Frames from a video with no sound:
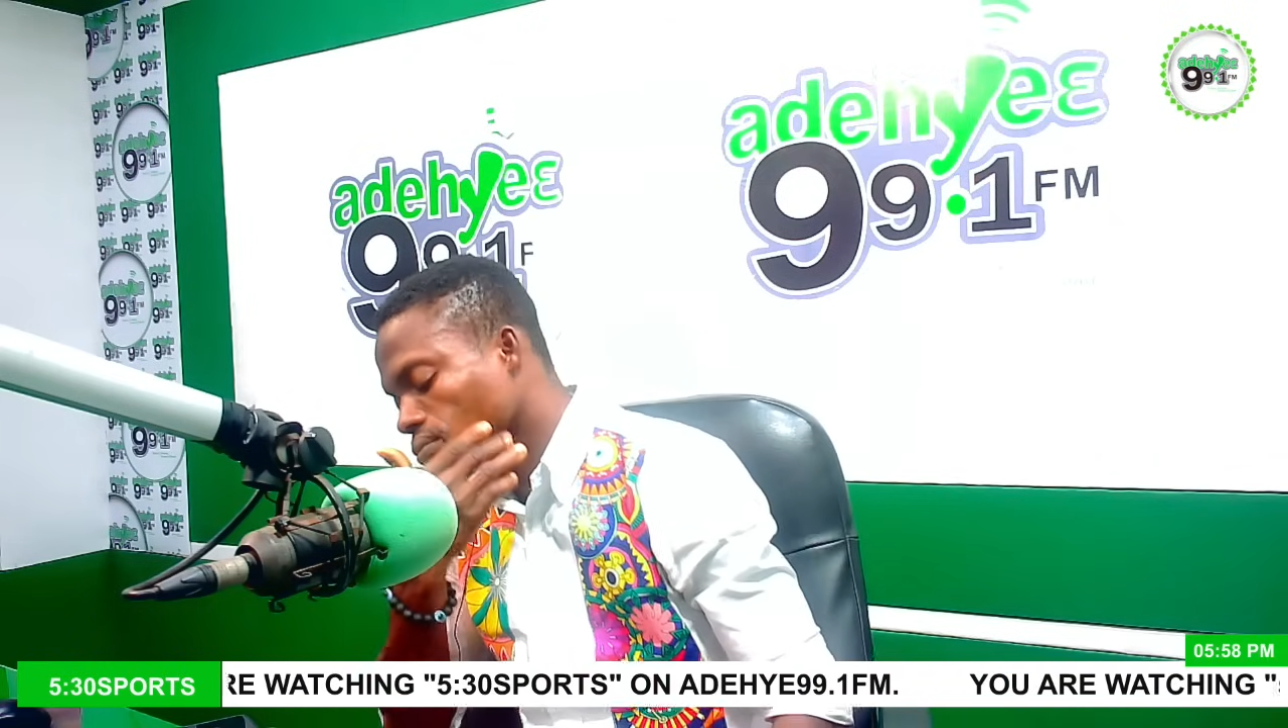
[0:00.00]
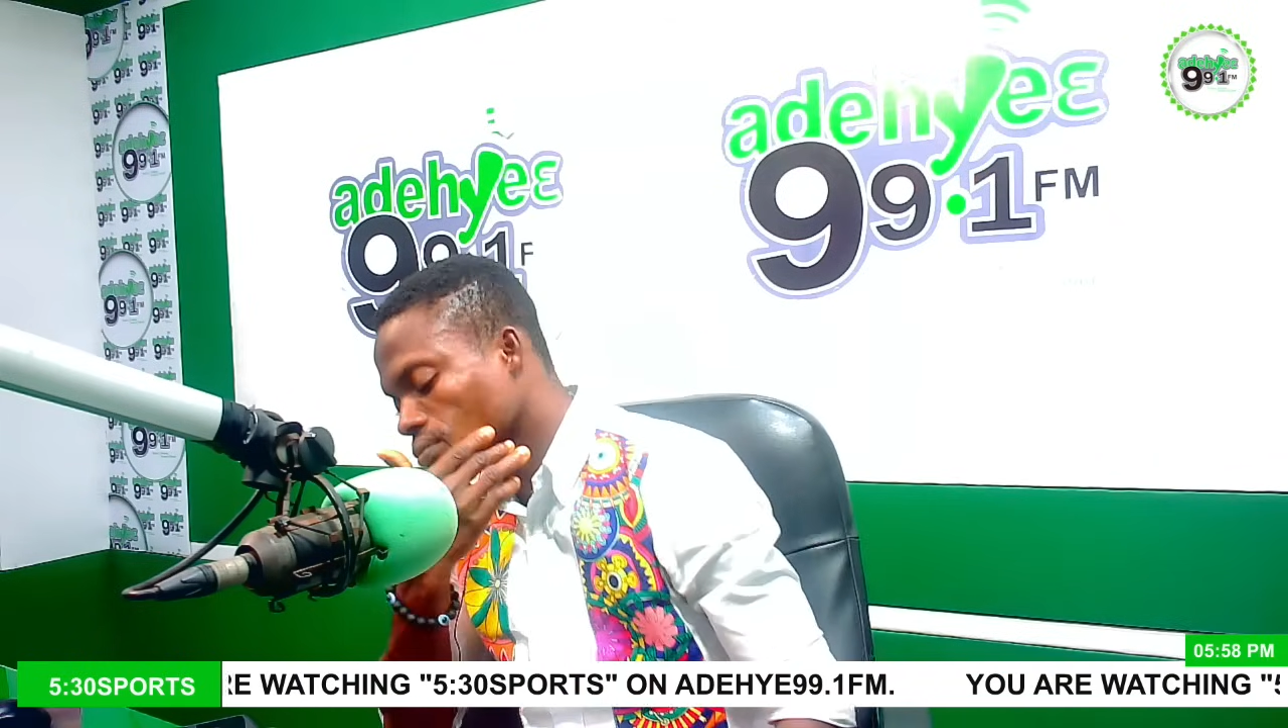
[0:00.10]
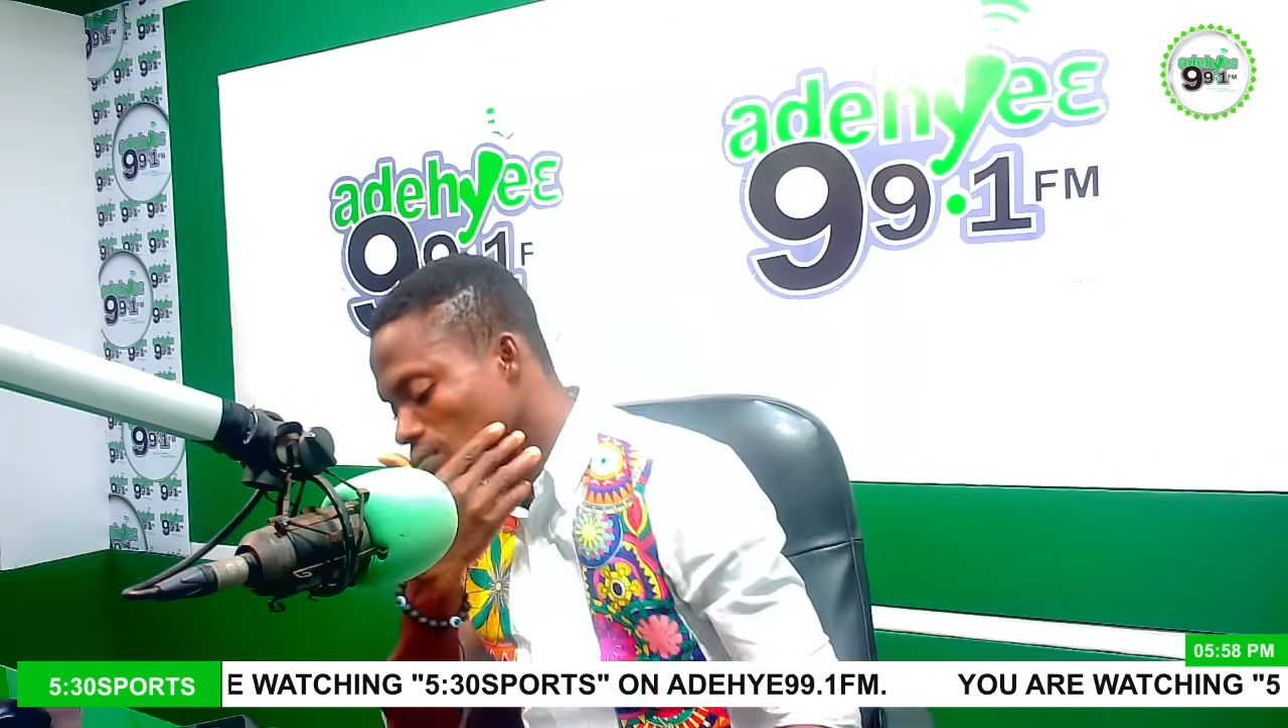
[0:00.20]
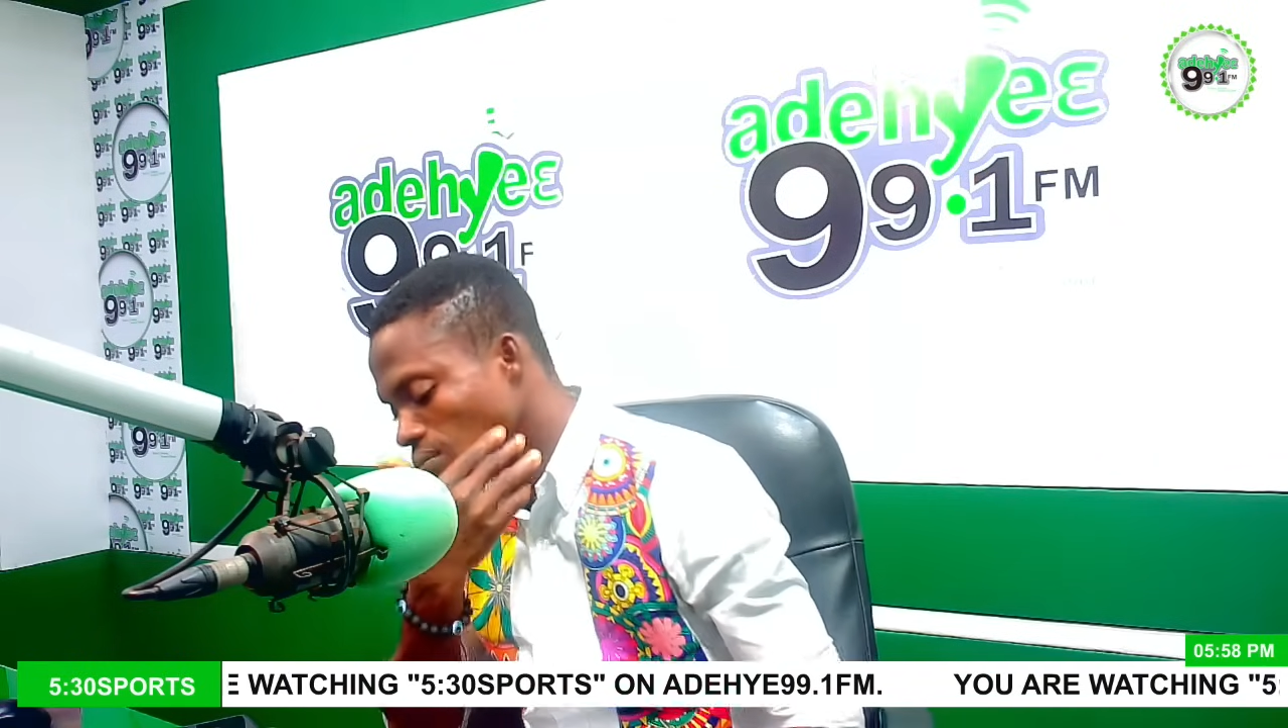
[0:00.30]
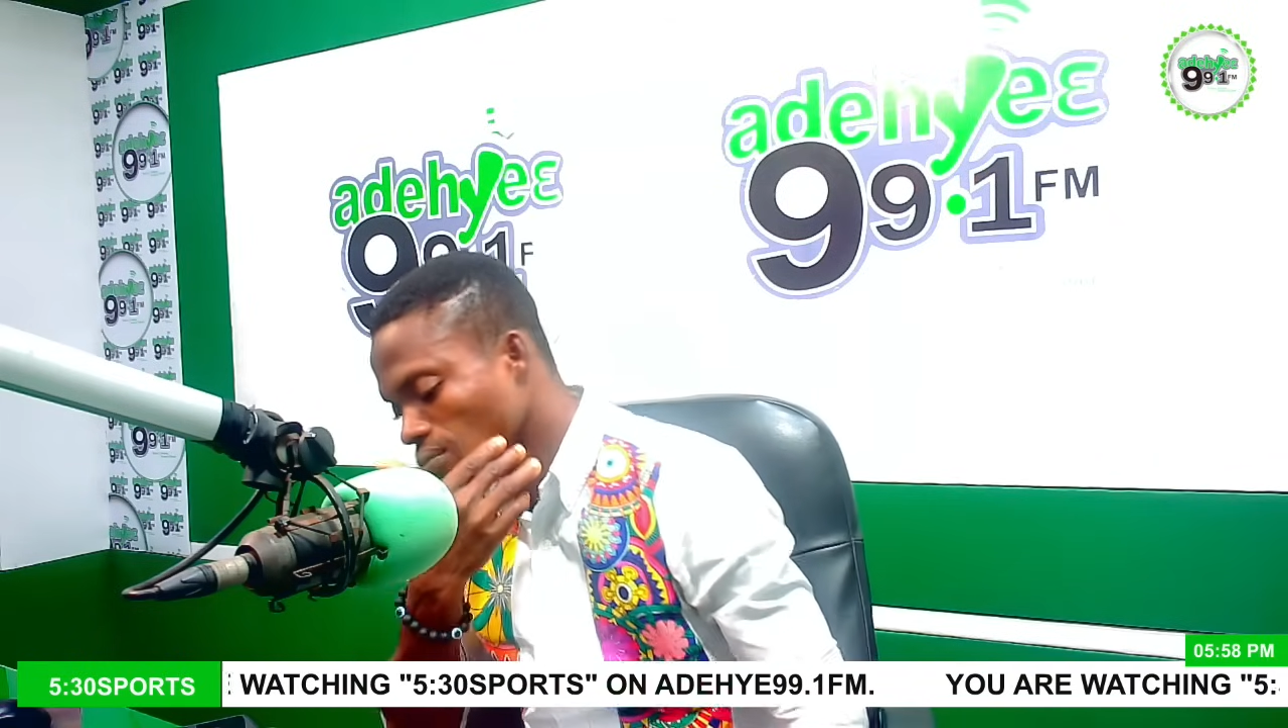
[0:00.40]
or
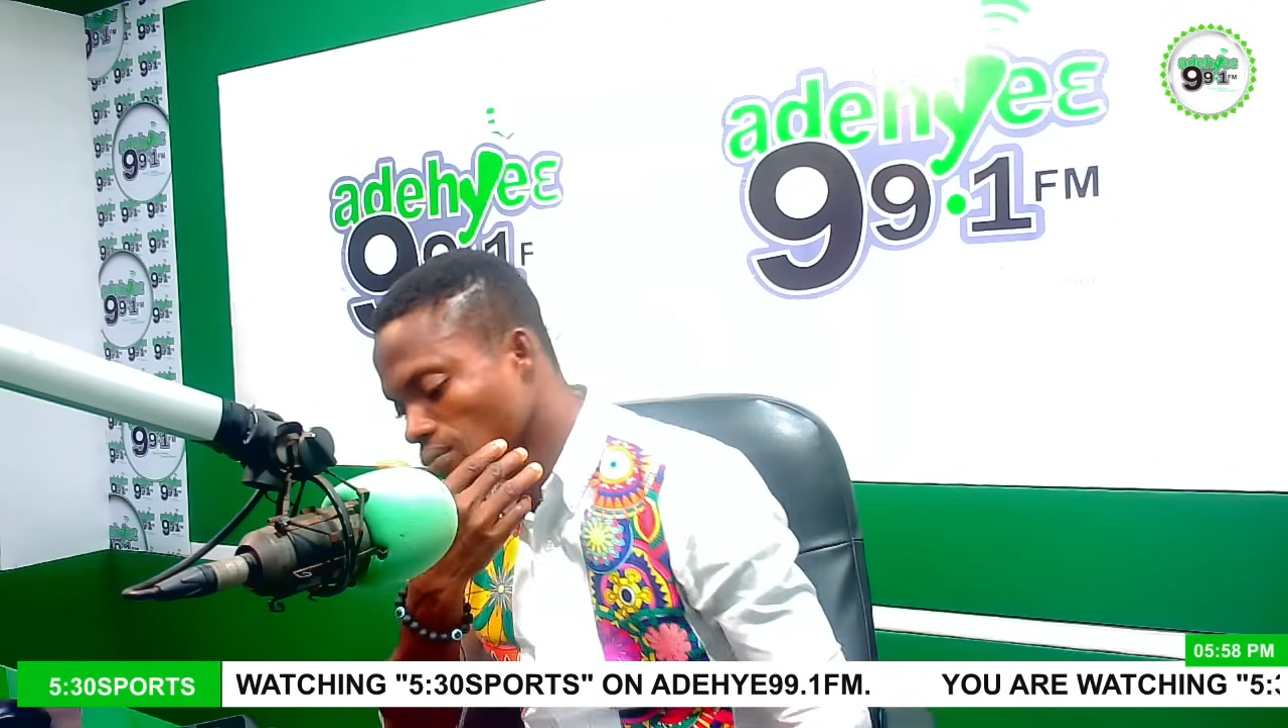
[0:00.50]
money